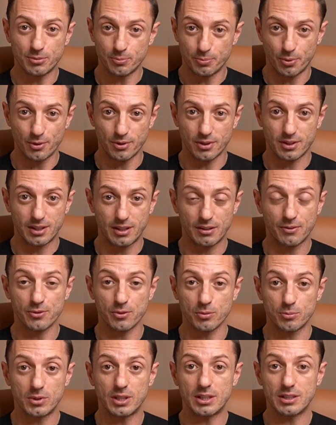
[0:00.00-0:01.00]
important thing
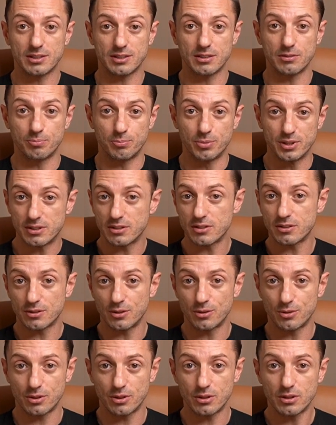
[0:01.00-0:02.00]
for me as a business
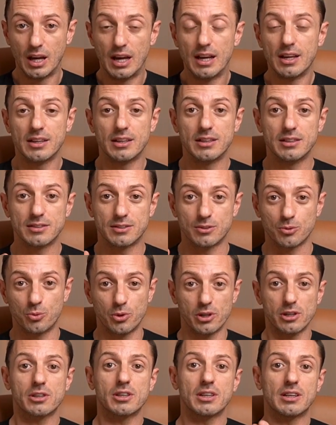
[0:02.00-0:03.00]
owner is
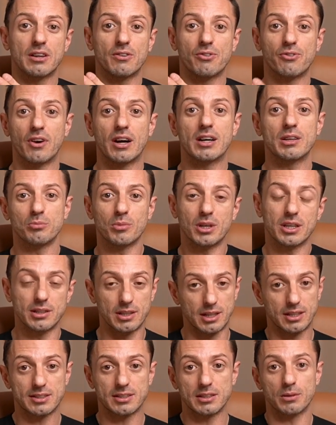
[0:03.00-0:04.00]
where can I find my
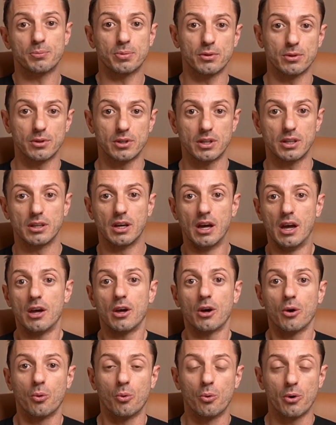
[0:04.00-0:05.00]
next employee?
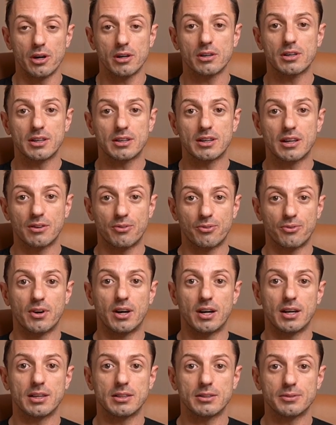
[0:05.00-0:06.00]
Where can I
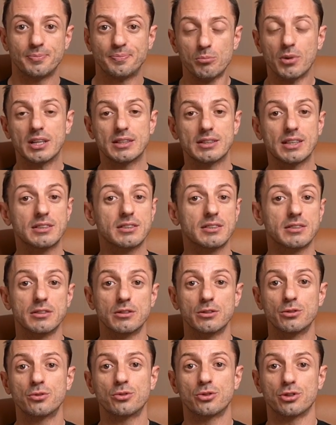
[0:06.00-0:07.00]
find my next
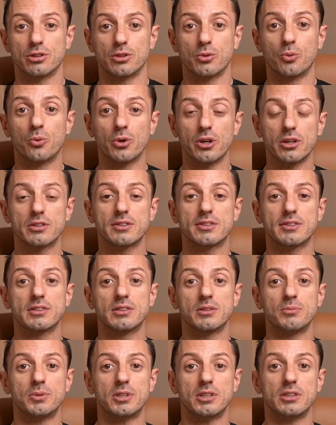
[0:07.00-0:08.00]
solution? Where is it
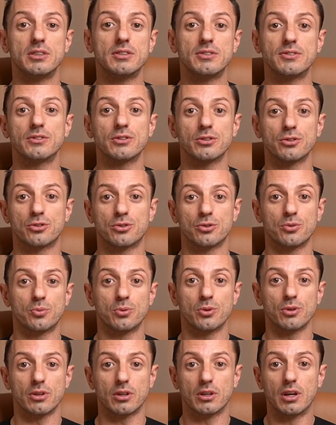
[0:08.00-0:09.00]
going to be easier to
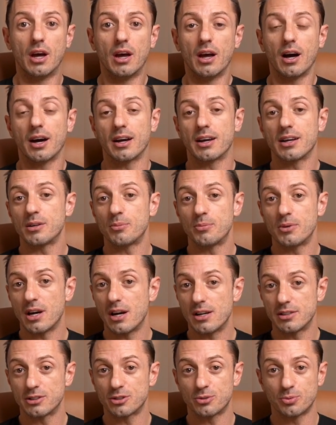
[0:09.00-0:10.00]
work? I gotta be
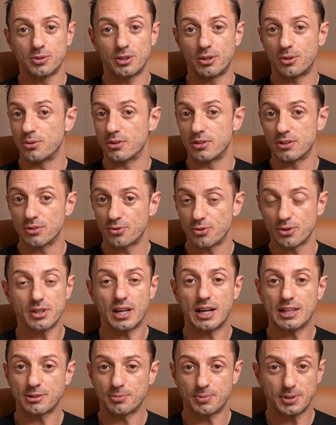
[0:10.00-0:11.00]
honest with you, in different
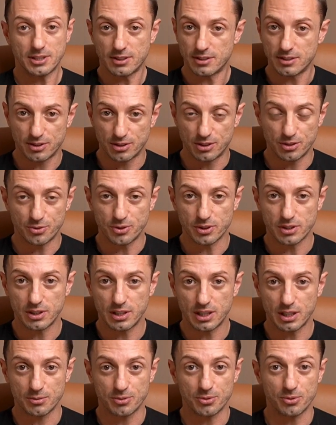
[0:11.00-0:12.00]
aspects, it's different
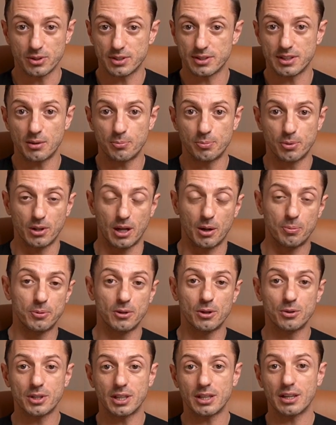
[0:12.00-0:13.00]
games. For example,
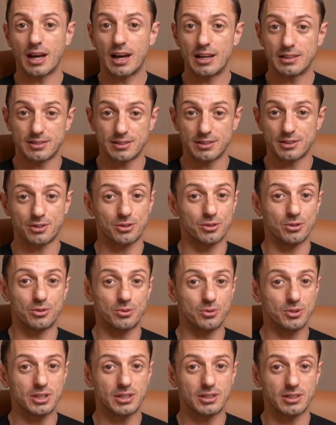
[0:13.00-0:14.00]
uploading assets to
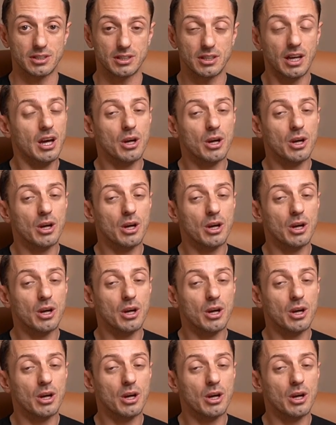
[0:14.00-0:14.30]
Unity